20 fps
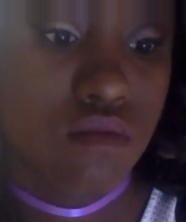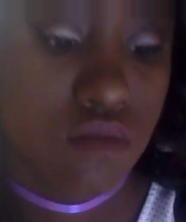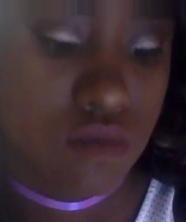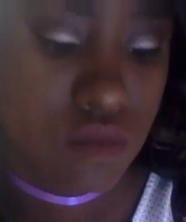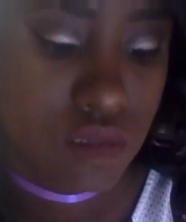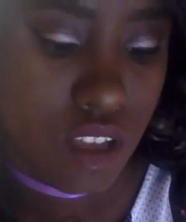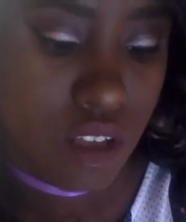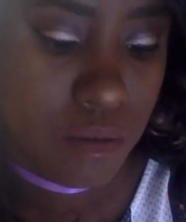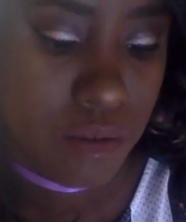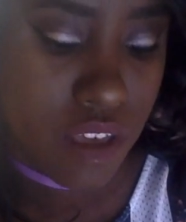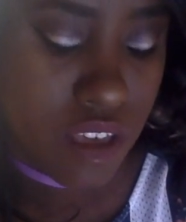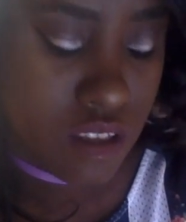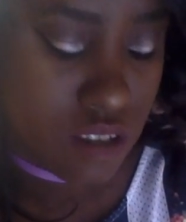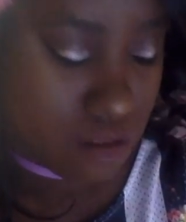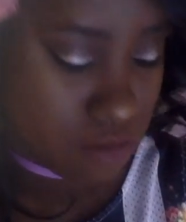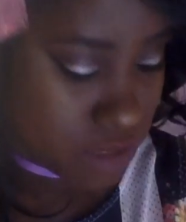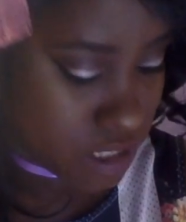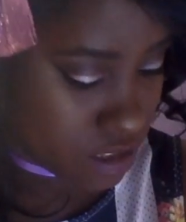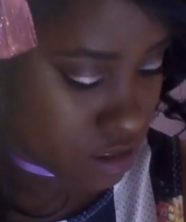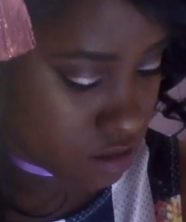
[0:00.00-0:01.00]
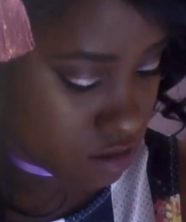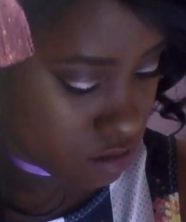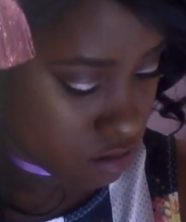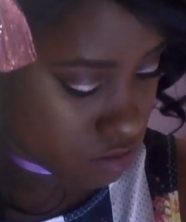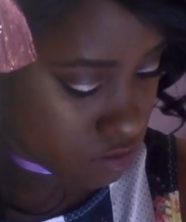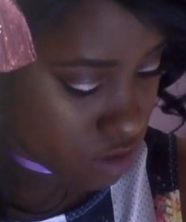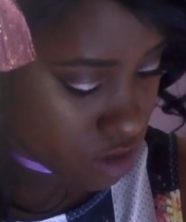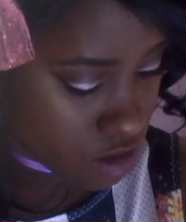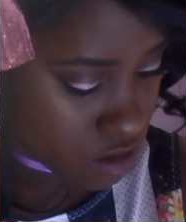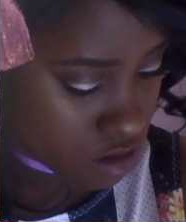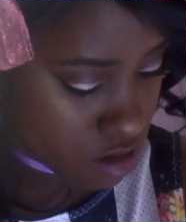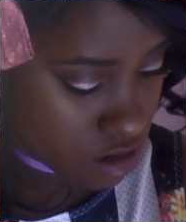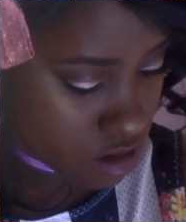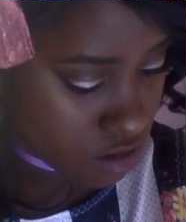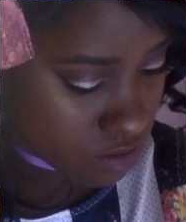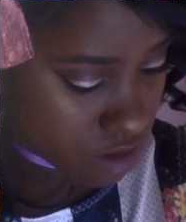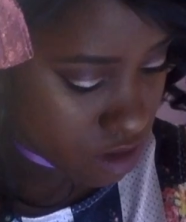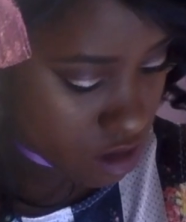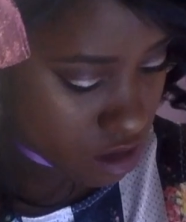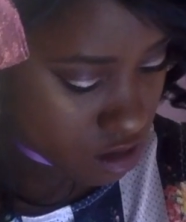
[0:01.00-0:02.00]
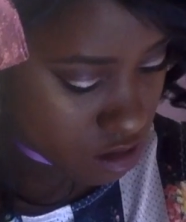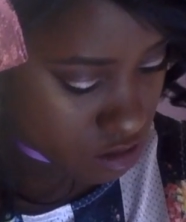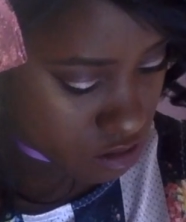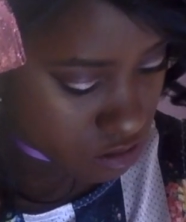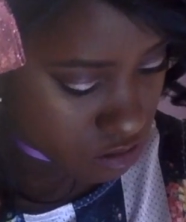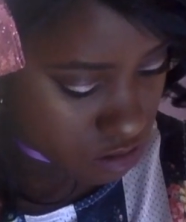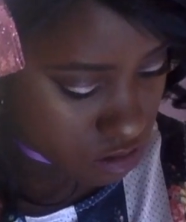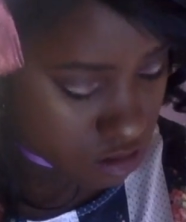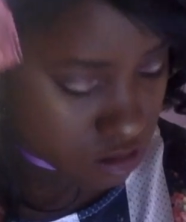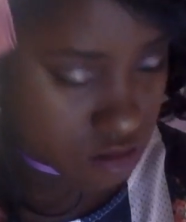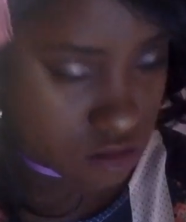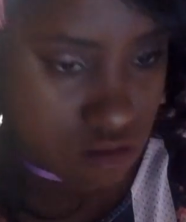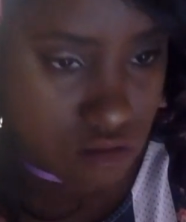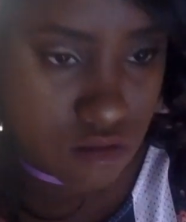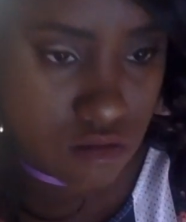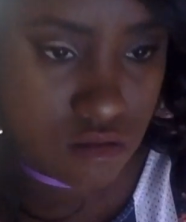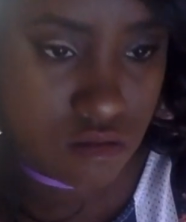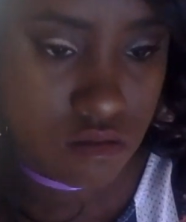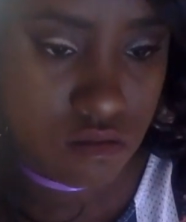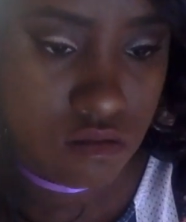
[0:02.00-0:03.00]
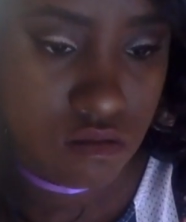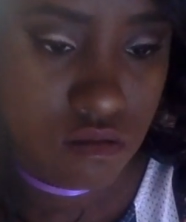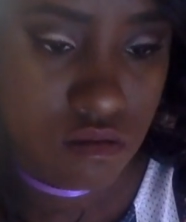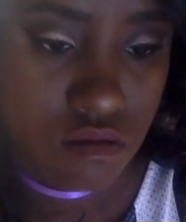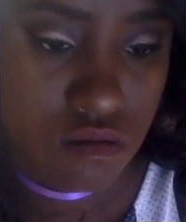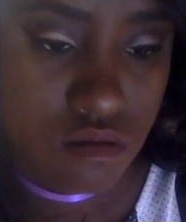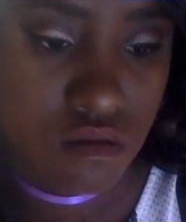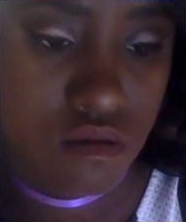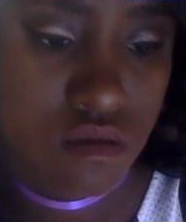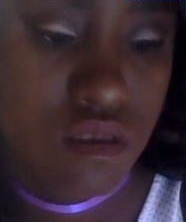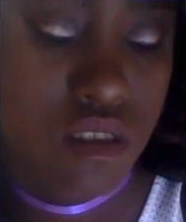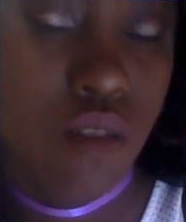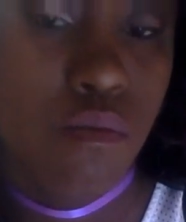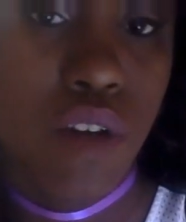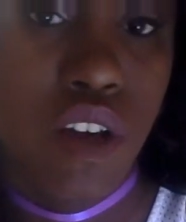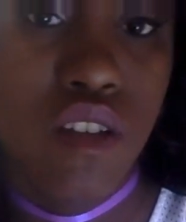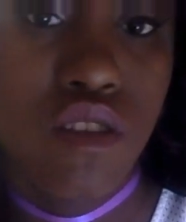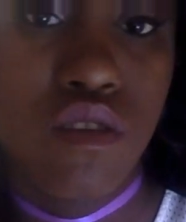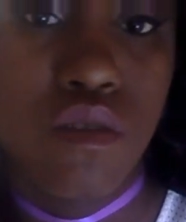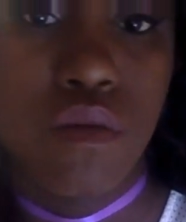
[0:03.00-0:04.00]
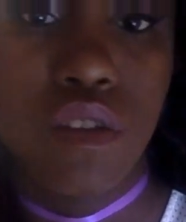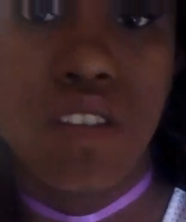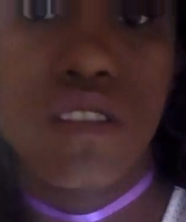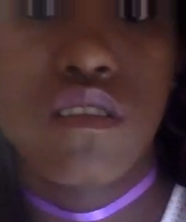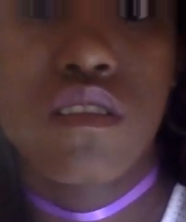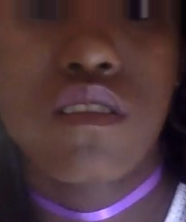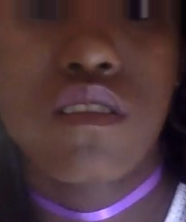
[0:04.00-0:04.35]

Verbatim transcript: Stop it! I'm recording a video. Stop bothering me.